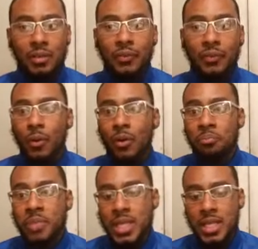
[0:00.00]
For
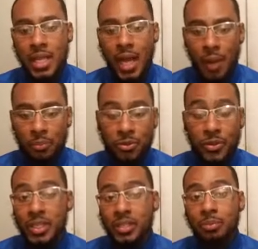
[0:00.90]
me, I'm
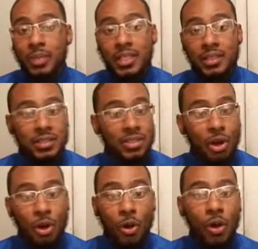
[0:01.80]
creating a playlist
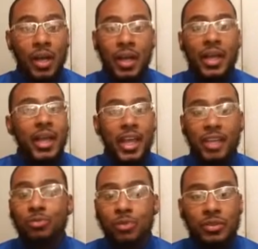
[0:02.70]
called
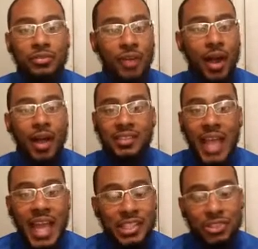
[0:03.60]
Edward Fox
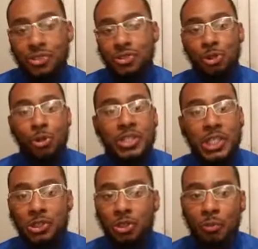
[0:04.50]
Answers Your
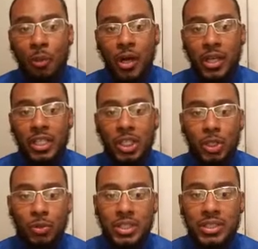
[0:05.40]
Digital Marketing
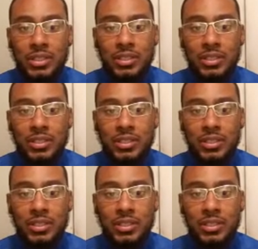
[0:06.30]
Questions.